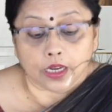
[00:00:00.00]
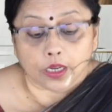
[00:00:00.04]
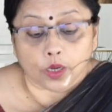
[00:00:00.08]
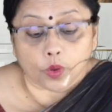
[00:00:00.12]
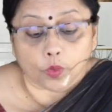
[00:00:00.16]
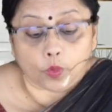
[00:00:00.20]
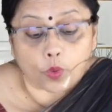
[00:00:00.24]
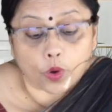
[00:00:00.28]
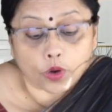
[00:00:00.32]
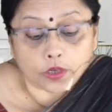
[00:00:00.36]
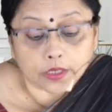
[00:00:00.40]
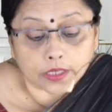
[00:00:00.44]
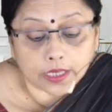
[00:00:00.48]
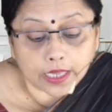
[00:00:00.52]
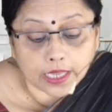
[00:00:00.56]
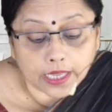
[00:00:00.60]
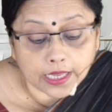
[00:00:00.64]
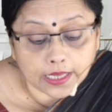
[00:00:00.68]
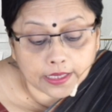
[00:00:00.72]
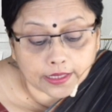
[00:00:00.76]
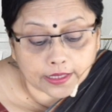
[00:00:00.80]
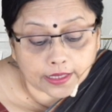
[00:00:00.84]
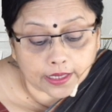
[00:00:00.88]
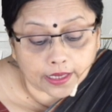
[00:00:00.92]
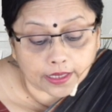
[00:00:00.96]
Now, what
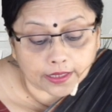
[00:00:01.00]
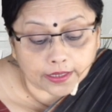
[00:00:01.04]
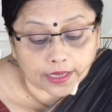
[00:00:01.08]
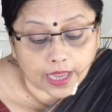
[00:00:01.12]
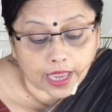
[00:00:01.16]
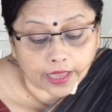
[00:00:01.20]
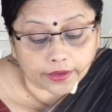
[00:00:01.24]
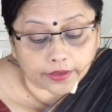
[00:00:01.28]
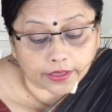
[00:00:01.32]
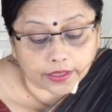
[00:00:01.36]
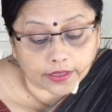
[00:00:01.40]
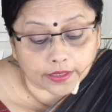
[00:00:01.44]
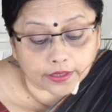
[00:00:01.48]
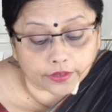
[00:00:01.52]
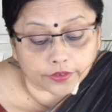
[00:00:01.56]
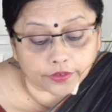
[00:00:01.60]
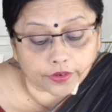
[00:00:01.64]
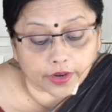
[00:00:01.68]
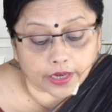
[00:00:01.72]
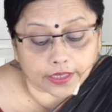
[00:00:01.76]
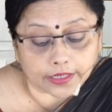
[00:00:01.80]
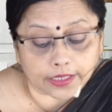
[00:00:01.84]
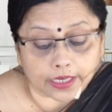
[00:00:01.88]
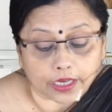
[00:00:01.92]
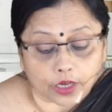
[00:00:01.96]
is directed
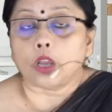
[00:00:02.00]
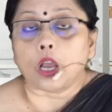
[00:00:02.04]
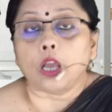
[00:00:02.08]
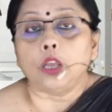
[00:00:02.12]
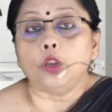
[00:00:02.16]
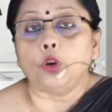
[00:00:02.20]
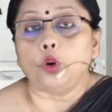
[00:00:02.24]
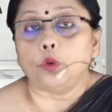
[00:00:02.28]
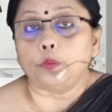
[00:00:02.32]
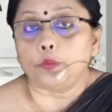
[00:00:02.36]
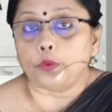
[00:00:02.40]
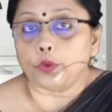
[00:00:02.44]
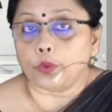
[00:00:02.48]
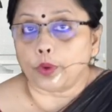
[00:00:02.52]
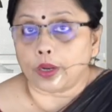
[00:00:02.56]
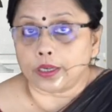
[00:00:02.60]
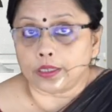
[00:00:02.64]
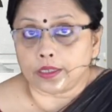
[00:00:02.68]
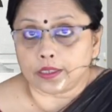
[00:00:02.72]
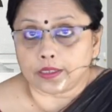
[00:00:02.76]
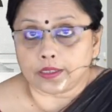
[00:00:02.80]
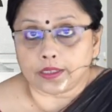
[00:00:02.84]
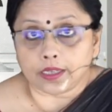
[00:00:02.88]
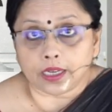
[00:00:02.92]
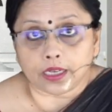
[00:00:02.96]
writing? I hope you
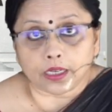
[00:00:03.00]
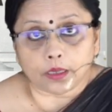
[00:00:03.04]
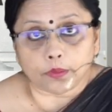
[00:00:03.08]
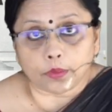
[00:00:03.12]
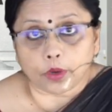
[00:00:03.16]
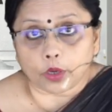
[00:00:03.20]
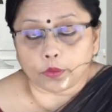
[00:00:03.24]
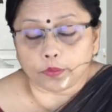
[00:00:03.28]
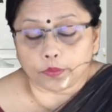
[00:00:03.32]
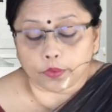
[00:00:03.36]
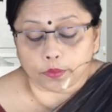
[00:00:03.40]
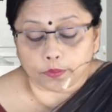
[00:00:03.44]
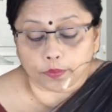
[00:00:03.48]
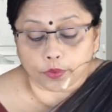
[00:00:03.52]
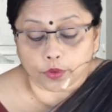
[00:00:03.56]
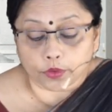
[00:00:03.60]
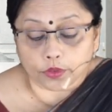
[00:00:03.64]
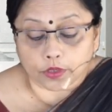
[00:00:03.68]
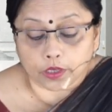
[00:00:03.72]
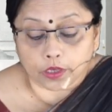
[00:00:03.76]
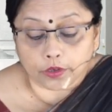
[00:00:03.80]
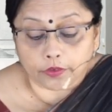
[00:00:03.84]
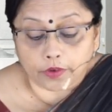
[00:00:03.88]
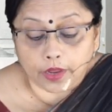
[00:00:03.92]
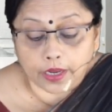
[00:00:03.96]
understand about
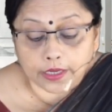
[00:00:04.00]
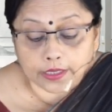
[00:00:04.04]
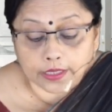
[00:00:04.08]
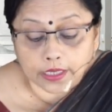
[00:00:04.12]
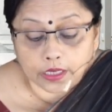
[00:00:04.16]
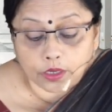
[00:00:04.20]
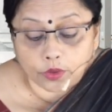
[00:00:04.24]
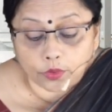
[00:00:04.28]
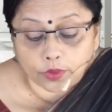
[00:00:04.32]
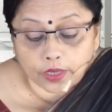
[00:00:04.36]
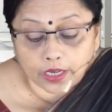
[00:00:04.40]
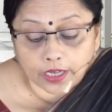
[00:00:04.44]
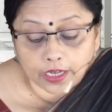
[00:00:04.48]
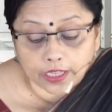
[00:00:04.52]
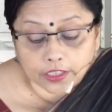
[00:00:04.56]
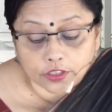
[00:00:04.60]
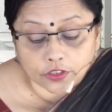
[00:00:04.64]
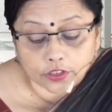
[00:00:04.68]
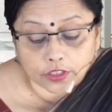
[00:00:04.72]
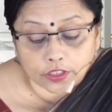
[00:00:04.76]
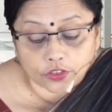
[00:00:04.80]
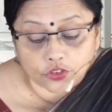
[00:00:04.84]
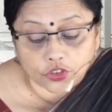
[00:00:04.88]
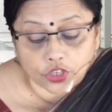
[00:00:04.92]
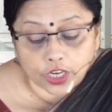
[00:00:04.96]
proposal writing. Okay,
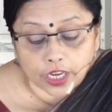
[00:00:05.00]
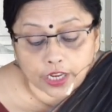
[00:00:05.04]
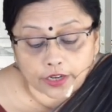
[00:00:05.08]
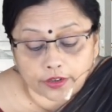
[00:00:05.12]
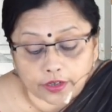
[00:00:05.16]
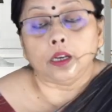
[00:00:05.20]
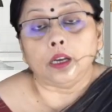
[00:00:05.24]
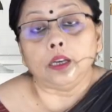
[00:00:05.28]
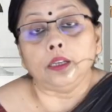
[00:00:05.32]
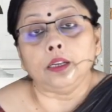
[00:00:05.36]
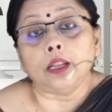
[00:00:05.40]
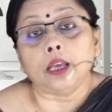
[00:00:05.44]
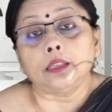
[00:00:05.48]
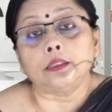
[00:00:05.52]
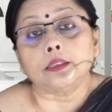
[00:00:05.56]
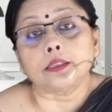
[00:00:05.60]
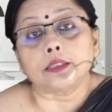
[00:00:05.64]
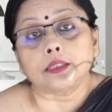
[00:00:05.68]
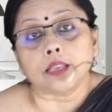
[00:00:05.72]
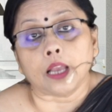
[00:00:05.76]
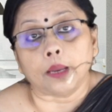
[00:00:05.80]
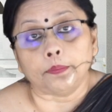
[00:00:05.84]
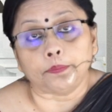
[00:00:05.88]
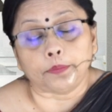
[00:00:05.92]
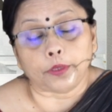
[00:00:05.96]
let's share another
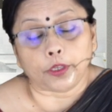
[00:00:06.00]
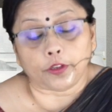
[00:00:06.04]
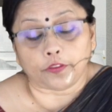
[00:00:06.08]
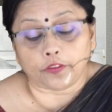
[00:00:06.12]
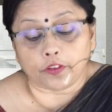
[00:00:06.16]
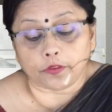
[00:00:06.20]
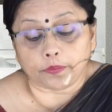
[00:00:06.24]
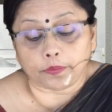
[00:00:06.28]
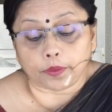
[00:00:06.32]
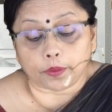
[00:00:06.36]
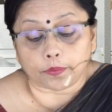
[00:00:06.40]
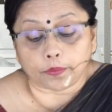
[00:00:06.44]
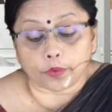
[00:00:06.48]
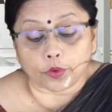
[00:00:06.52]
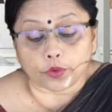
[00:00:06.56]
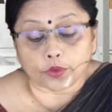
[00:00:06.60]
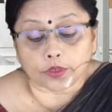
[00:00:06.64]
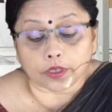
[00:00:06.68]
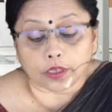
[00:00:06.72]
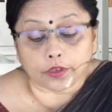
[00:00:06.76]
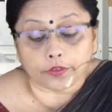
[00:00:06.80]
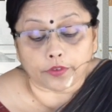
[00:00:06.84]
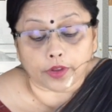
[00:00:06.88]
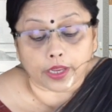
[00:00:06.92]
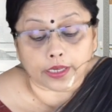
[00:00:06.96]
sample of a
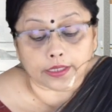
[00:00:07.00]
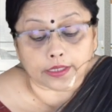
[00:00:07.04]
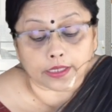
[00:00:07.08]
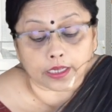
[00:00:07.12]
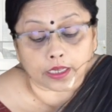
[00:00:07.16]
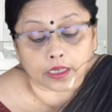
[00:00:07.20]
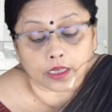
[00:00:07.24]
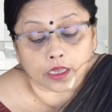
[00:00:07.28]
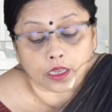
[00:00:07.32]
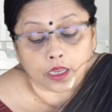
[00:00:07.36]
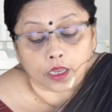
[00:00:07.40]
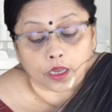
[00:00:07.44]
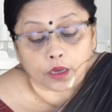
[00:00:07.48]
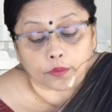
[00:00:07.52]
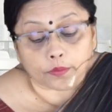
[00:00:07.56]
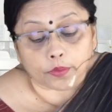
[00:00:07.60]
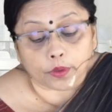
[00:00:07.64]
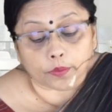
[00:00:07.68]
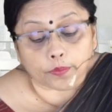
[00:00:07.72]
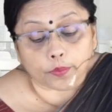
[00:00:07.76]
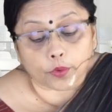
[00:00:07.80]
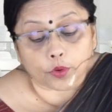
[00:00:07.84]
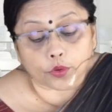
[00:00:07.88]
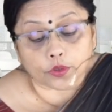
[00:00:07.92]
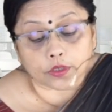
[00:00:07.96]
proposal writing.
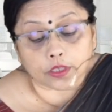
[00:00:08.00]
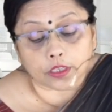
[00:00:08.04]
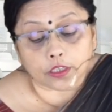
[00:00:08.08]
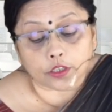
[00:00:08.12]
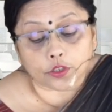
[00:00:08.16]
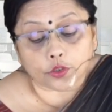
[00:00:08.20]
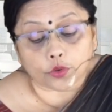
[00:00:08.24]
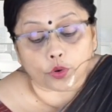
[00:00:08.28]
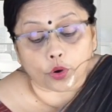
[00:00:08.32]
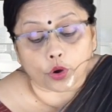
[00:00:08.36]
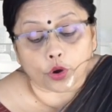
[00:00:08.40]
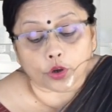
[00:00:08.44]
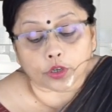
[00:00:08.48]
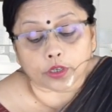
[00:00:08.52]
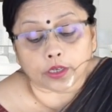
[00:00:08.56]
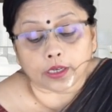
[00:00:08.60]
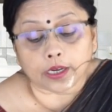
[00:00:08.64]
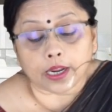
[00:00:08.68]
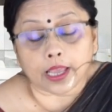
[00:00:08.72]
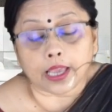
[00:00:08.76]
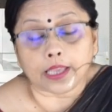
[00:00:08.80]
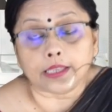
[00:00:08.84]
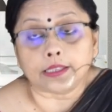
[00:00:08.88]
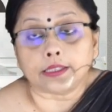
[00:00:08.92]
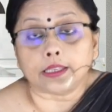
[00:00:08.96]
Proposal to
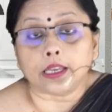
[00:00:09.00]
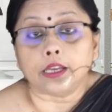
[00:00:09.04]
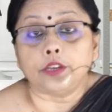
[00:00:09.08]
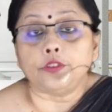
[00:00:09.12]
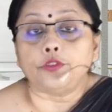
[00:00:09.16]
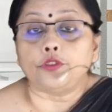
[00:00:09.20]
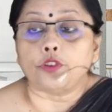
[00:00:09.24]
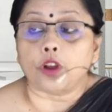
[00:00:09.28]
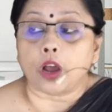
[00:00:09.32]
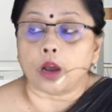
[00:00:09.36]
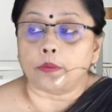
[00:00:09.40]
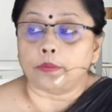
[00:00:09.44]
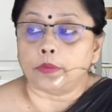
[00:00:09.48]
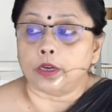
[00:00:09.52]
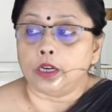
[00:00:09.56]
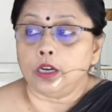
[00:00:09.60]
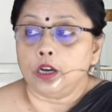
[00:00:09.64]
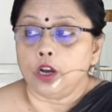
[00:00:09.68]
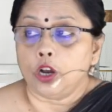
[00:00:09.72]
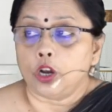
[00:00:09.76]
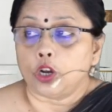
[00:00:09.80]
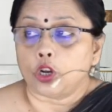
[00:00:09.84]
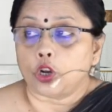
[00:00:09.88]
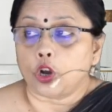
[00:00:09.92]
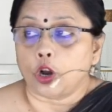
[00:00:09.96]
organize a drama
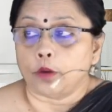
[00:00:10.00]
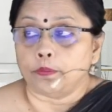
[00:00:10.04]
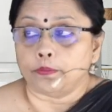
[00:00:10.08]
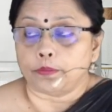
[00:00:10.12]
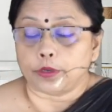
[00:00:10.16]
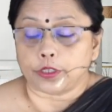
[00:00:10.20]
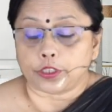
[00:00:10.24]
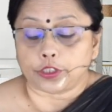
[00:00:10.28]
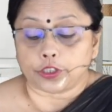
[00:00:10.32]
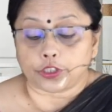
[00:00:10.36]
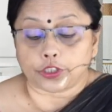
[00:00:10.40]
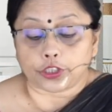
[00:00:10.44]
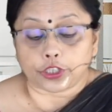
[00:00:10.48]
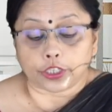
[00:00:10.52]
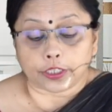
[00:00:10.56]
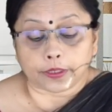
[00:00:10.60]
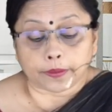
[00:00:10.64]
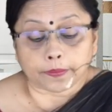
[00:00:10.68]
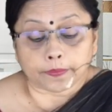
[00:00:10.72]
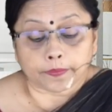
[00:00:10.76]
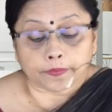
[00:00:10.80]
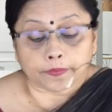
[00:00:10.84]
competition.